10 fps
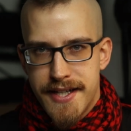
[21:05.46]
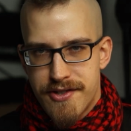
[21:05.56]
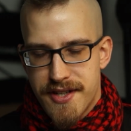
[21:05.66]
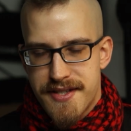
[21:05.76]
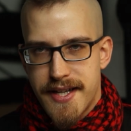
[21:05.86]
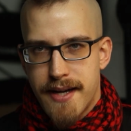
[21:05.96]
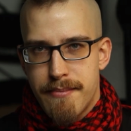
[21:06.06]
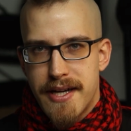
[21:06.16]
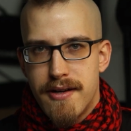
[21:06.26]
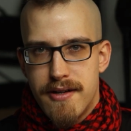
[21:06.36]
interesting
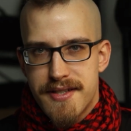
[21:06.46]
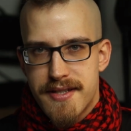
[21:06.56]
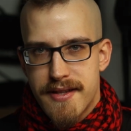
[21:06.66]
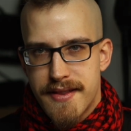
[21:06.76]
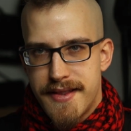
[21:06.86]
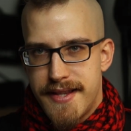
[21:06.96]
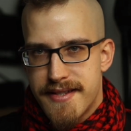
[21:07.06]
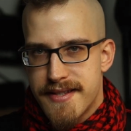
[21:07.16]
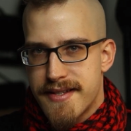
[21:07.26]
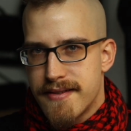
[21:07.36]
because
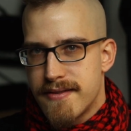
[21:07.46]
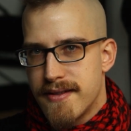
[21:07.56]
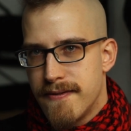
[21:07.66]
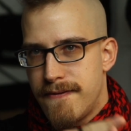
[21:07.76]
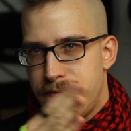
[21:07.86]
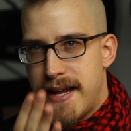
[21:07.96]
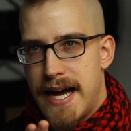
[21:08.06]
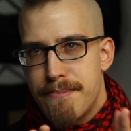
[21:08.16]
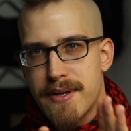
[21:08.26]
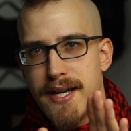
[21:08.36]
this is a
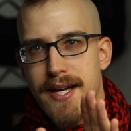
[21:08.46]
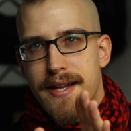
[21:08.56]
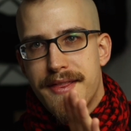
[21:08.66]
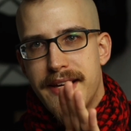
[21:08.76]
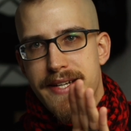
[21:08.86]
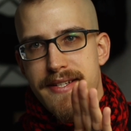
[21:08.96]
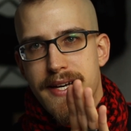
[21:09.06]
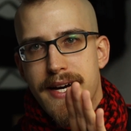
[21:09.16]
flap that